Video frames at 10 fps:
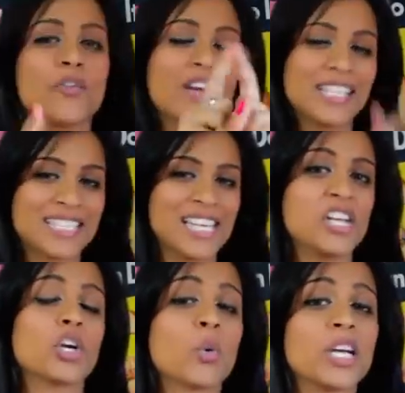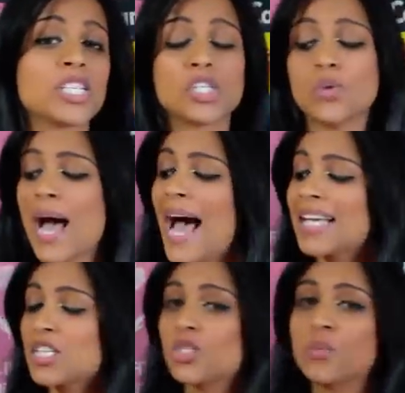Don't forget to send in your questions to
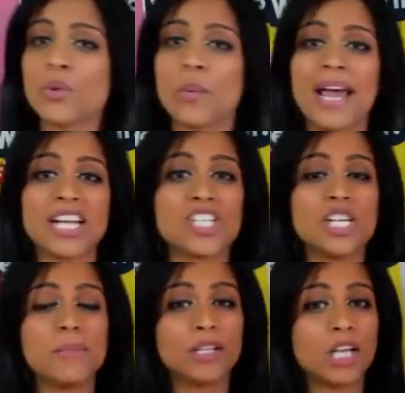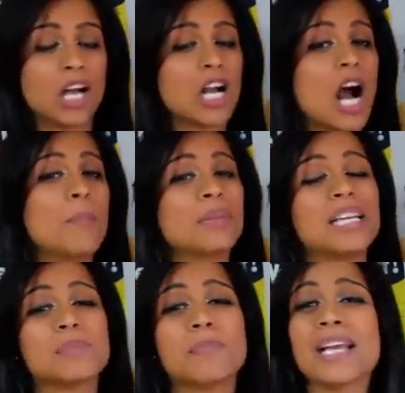asksuperwoman@gmail.com.
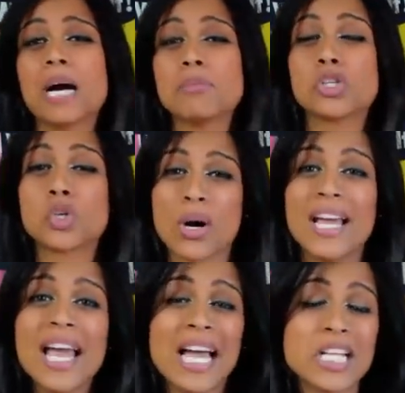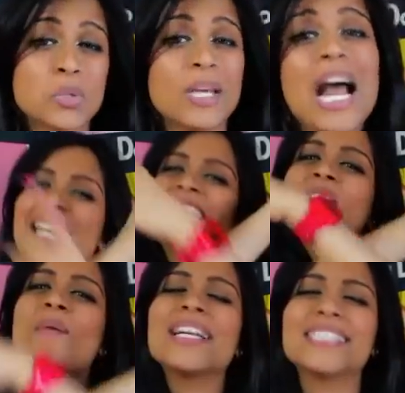Please make them short and sweet. Thanks
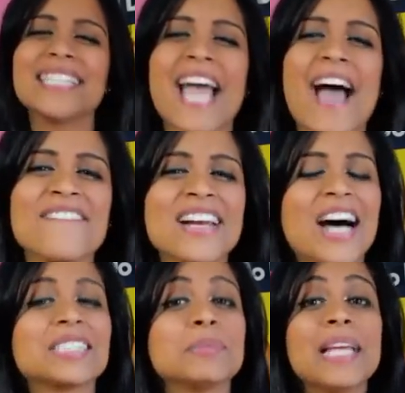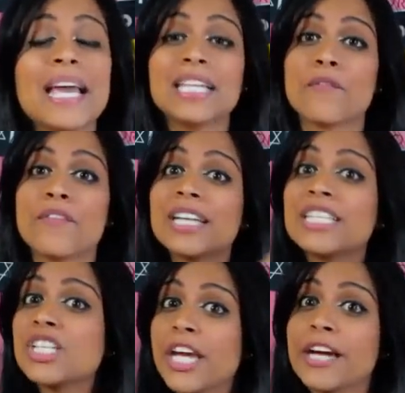for watching. Have an awesome day. And don't
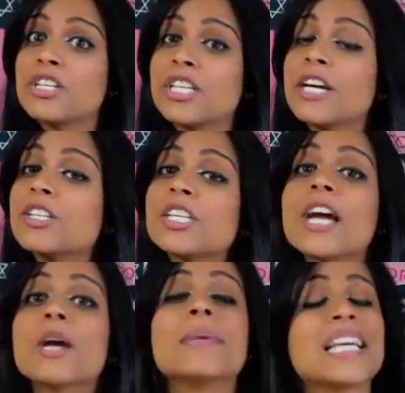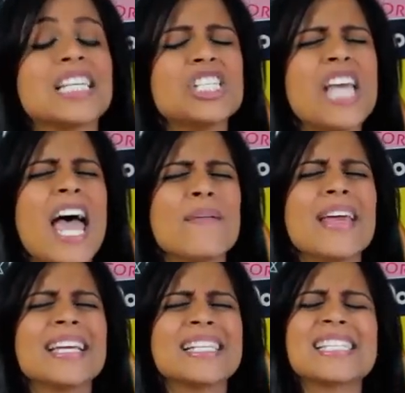forget to share, because sharing is caring.
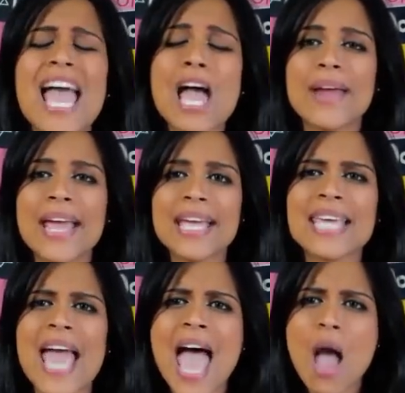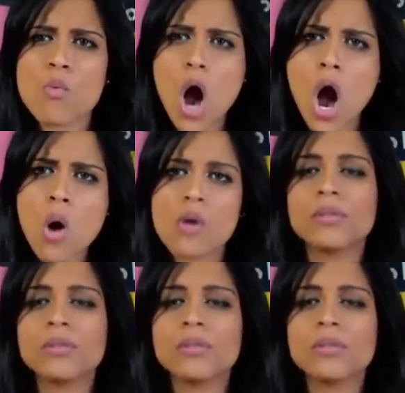Yeah, woo!